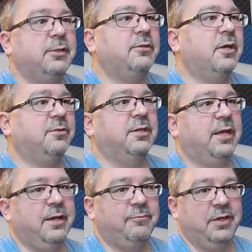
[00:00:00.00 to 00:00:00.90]
nothing
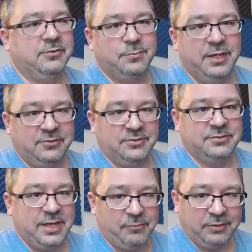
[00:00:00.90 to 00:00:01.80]
that Advanced makes is
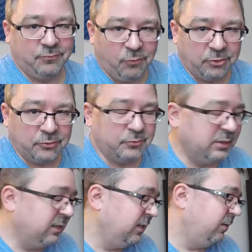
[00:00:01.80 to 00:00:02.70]
that way for you.
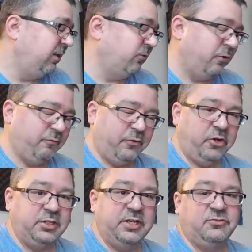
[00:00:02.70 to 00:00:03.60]
These are very
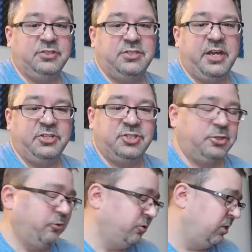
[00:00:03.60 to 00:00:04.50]
nicely
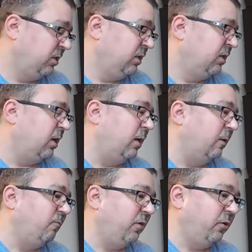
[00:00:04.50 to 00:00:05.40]
textured,
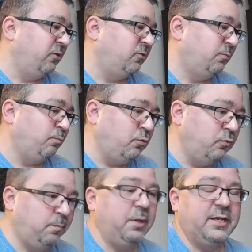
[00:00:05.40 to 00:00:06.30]
very
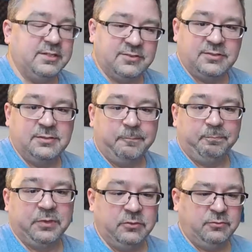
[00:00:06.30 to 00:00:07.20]
smooth bass,
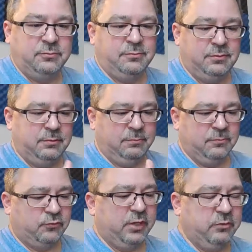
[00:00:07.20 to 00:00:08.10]

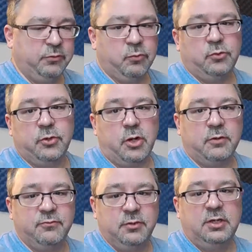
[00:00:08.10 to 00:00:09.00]
slightly rolled
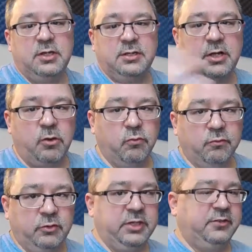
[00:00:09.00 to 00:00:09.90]
off, not
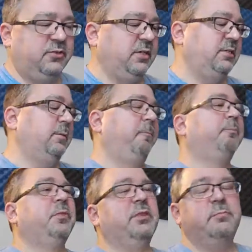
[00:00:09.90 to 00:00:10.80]
overly extended.
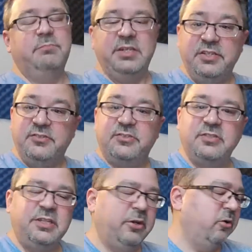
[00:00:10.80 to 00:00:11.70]
The mids
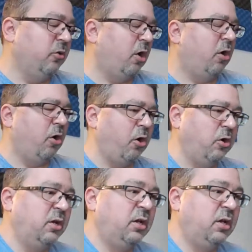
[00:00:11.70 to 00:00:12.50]
here are